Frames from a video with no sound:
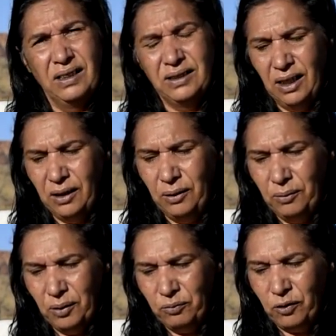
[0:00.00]

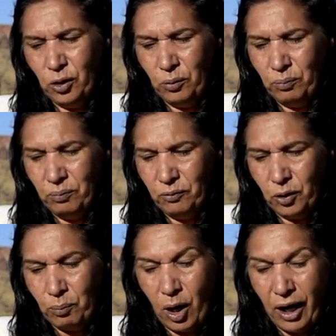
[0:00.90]
So
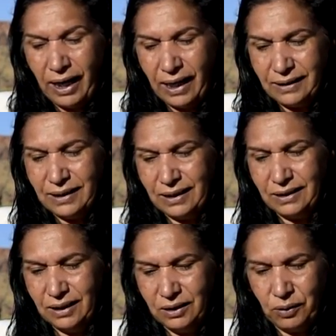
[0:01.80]
for my
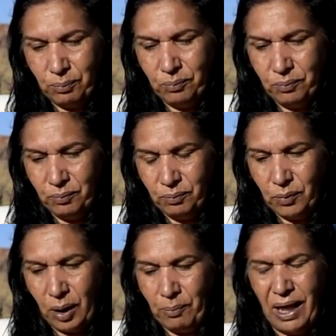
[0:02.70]
ancestors, from
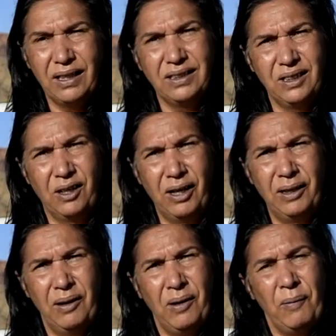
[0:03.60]
my mother's line,